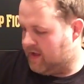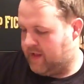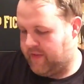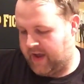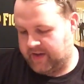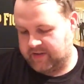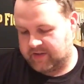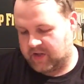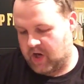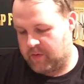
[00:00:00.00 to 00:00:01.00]
And then
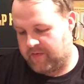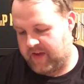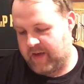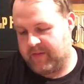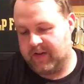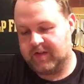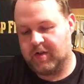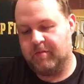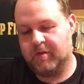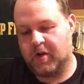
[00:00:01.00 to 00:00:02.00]
to go with them,
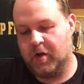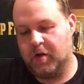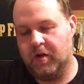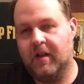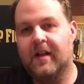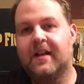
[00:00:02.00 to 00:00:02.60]
some cool